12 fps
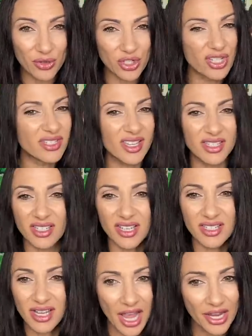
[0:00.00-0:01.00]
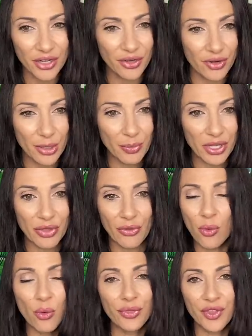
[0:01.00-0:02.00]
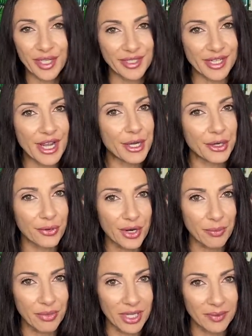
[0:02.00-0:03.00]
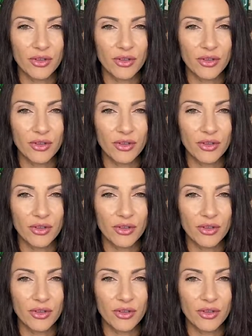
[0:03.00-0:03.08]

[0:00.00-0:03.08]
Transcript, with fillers: she says it's kind of creepy, the whole thing is kind of creepy.